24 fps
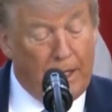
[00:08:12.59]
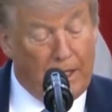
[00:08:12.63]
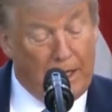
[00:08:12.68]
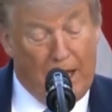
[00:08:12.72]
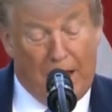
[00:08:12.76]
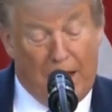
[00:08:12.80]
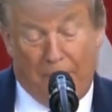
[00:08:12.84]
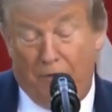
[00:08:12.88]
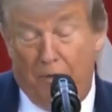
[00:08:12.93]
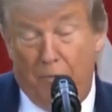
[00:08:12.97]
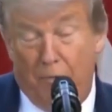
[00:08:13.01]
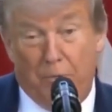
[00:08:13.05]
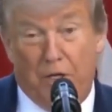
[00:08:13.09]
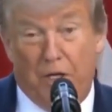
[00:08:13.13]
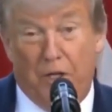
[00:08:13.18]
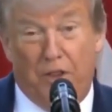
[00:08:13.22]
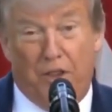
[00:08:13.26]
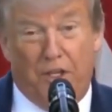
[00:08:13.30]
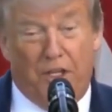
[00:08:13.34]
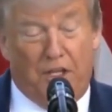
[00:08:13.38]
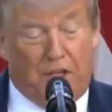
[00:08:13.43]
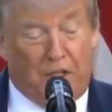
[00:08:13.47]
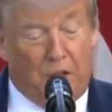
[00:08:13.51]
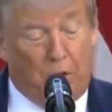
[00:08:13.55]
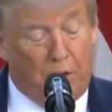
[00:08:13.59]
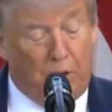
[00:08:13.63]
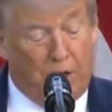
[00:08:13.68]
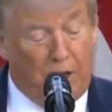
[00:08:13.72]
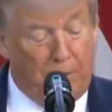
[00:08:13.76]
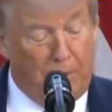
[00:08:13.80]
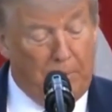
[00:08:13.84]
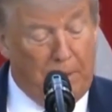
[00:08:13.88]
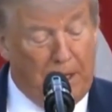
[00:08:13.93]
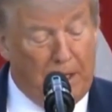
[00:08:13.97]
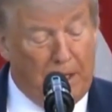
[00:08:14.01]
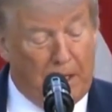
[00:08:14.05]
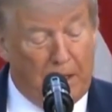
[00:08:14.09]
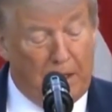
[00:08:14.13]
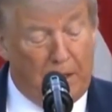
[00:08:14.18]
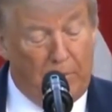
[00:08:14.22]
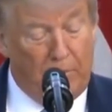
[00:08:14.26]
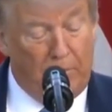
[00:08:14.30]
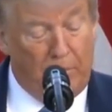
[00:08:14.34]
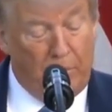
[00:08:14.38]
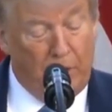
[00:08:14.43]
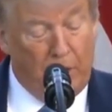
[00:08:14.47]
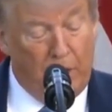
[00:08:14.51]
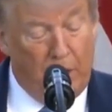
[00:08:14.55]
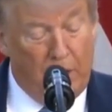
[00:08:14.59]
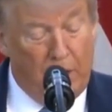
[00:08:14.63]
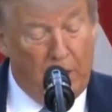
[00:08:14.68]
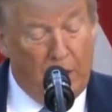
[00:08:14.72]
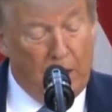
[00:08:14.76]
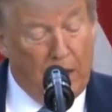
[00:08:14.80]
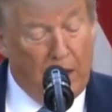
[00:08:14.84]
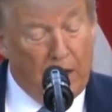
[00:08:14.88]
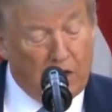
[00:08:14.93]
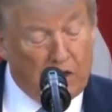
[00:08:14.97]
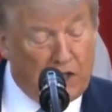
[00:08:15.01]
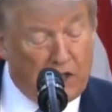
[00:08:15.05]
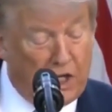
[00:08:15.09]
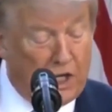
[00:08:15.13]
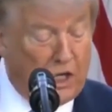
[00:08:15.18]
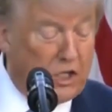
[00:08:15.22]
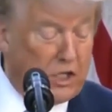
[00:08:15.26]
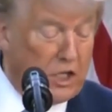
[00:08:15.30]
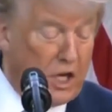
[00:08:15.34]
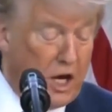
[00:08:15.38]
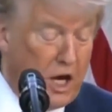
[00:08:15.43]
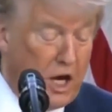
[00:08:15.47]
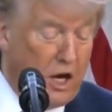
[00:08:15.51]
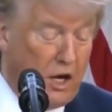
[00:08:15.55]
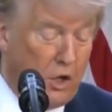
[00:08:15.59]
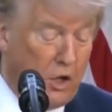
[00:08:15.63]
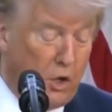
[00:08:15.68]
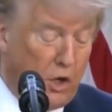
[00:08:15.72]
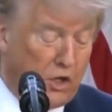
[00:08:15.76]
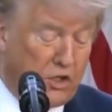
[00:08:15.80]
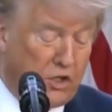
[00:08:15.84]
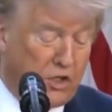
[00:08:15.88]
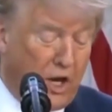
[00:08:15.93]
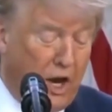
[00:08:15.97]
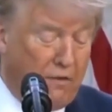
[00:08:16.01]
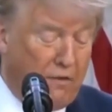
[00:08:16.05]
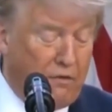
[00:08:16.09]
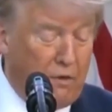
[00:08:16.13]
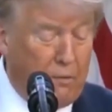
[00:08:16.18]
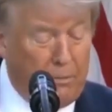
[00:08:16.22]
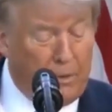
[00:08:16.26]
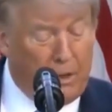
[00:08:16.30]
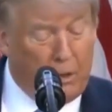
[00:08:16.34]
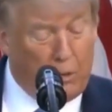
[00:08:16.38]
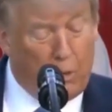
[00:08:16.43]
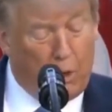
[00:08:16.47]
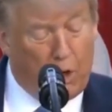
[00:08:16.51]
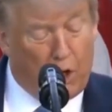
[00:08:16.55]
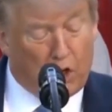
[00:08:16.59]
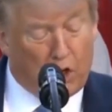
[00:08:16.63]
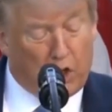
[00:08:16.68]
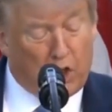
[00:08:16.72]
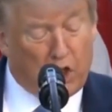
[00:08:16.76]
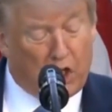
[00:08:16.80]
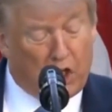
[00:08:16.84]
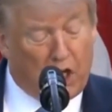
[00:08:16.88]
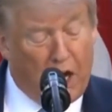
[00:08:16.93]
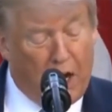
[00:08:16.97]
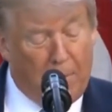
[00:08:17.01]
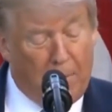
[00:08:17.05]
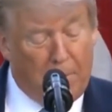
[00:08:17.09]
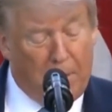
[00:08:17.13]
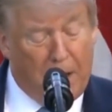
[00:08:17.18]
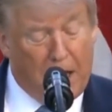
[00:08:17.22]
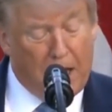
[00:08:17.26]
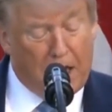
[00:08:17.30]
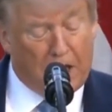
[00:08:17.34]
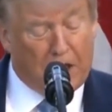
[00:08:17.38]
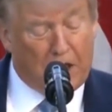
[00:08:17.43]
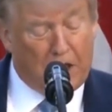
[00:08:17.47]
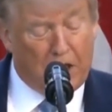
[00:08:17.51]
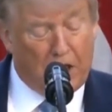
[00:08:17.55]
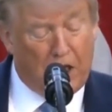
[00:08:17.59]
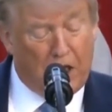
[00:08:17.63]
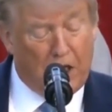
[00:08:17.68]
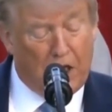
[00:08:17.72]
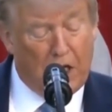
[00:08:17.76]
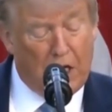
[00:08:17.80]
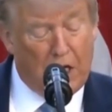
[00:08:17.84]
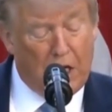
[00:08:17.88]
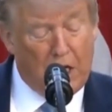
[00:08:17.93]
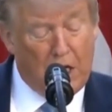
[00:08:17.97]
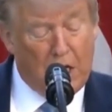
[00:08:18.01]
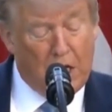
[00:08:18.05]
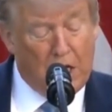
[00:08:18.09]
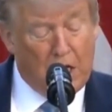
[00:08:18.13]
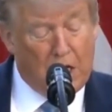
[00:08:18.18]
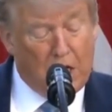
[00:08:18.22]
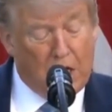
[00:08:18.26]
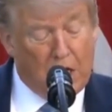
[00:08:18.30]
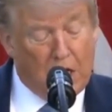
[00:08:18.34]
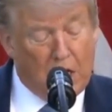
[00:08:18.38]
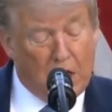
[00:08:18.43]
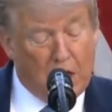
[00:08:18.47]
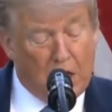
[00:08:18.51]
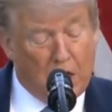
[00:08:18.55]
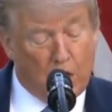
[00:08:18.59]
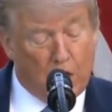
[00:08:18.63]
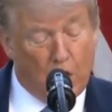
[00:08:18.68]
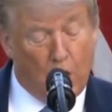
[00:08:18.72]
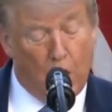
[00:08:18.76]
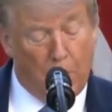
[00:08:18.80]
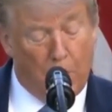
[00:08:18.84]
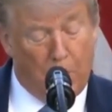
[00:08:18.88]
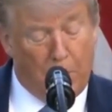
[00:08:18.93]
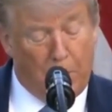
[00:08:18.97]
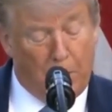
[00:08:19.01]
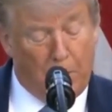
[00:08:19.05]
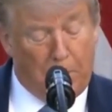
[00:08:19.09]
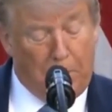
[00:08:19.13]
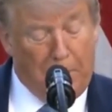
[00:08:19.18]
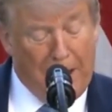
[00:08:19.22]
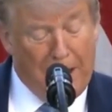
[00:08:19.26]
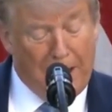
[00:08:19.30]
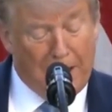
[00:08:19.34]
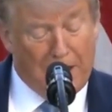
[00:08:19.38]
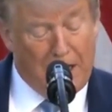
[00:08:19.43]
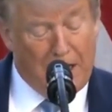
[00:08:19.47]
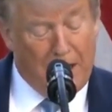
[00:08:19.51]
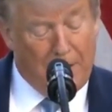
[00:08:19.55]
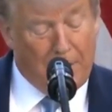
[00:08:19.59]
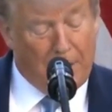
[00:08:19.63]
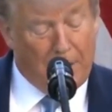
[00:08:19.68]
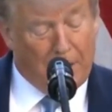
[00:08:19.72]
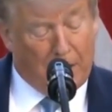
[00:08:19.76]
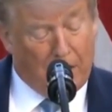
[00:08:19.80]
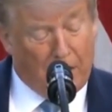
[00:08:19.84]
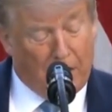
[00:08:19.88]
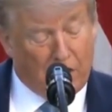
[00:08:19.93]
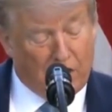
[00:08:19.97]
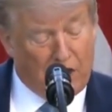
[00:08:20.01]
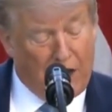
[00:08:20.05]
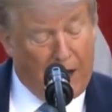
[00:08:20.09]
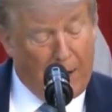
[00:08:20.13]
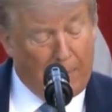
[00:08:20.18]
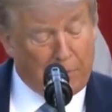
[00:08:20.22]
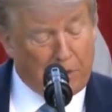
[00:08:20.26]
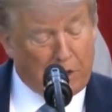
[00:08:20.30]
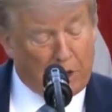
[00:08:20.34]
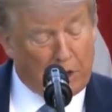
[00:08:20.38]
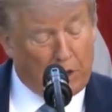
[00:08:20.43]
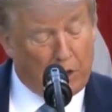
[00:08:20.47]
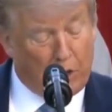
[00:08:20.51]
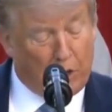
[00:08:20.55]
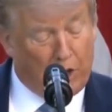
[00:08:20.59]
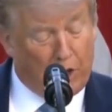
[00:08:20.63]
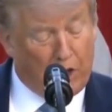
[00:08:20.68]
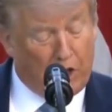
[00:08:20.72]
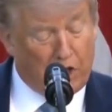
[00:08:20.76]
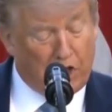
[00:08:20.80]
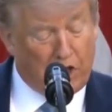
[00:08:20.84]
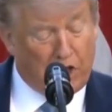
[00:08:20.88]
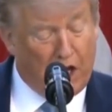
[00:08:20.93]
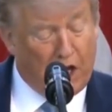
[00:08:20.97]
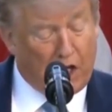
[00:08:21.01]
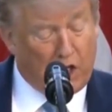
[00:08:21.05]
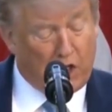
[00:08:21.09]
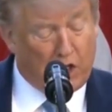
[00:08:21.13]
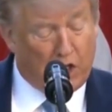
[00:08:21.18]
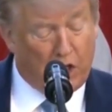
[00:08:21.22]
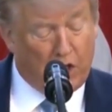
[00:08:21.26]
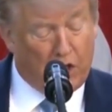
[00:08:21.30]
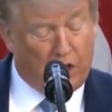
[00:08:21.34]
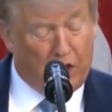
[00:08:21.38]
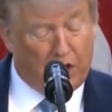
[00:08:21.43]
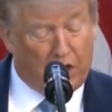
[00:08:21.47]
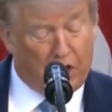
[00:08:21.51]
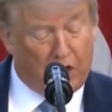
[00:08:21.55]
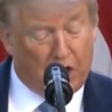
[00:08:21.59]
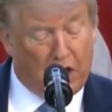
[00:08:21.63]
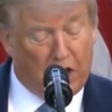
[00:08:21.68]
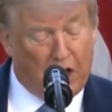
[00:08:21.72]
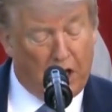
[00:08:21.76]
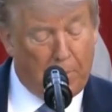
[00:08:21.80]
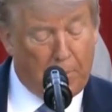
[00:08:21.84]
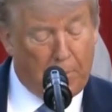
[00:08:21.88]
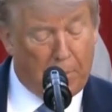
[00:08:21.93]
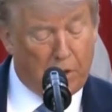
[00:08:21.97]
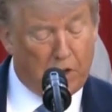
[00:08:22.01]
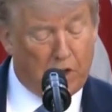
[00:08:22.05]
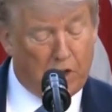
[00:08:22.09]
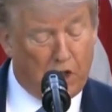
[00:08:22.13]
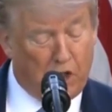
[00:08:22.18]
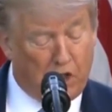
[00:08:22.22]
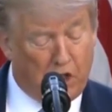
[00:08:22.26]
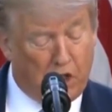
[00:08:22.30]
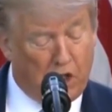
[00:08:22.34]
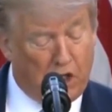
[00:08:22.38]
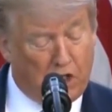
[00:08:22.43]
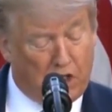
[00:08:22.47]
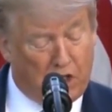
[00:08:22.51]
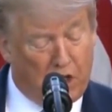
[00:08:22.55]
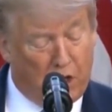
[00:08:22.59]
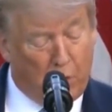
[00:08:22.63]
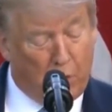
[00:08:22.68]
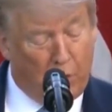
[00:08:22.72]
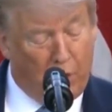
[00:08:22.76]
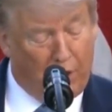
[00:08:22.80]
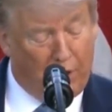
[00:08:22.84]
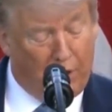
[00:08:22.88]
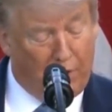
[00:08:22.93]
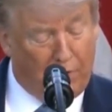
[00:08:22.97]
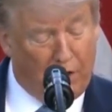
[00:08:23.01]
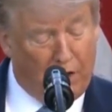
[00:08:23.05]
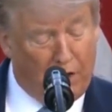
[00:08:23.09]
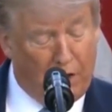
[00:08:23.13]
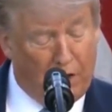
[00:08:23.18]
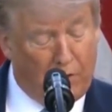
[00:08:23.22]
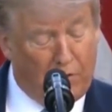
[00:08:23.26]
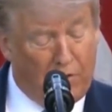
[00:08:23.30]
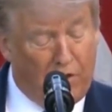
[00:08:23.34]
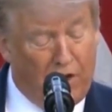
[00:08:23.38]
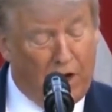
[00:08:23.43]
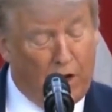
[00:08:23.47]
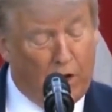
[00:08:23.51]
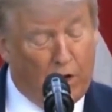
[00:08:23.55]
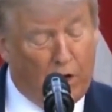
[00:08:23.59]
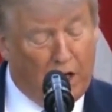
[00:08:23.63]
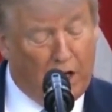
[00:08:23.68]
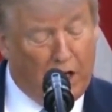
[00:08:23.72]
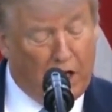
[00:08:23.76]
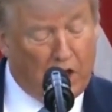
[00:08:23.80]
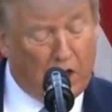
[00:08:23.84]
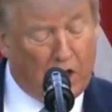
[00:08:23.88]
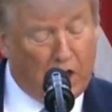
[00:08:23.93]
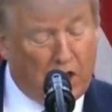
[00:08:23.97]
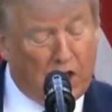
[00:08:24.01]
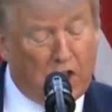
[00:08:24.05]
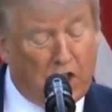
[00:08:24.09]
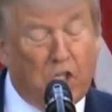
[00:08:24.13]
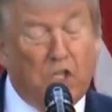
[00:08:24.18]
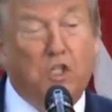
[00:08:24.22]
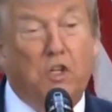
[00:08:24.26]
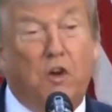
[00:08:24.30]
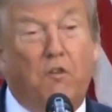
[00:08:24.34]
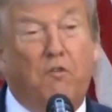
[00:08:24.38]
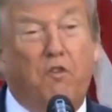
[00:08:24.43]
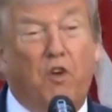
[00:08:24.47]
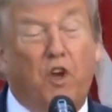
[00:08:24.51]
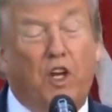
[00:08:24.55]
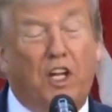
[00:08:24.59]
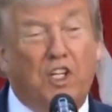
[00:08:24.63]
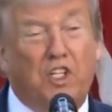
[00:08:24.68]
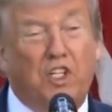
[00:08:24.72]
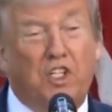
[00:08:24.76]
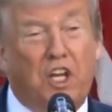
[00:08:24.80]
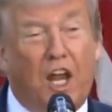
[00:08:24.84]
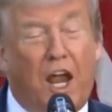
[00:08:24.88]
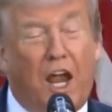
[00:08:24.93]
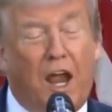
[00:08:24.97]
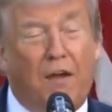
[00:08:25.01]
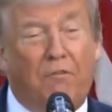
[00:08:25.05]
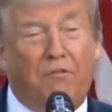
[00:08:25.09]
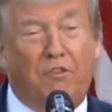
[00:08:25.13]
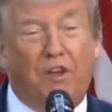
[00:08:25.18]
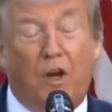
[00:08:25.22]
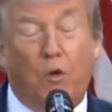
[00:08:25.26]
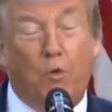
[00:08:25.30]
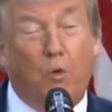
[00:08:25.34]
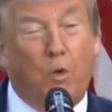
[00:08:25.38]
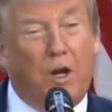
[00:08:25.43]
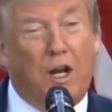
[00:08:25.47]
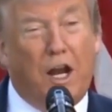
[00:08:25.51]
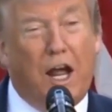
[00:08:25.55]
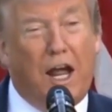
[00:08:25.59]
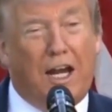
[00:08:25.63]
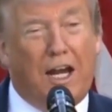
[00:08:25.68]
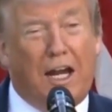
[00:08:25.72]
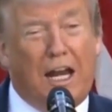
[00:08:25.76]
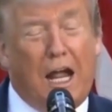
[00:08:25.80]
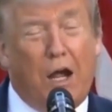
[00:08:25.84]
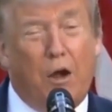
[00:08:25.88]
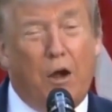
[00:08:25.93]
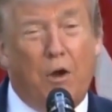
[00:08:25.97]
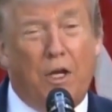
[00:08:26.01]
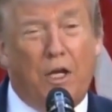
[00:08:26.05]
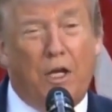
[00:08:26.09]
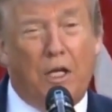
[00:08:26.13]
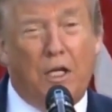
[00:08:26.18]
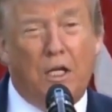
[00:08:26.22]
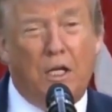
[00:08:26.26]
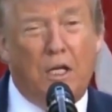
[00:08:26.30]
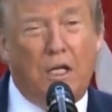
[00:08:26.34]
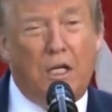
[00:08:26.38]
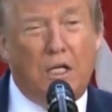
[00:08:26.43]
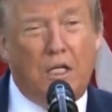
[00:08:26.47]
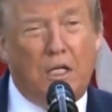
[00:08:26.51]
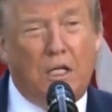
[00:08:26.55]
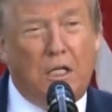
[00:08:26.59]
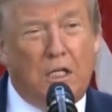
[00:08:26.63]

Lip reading: And a lot of them didn't think they were going to make it. As the entire U.S. government works to combat the global pandemic, it is absolutely essential that the key positions at relevant federal agencies are fully staffed, and we're not allowing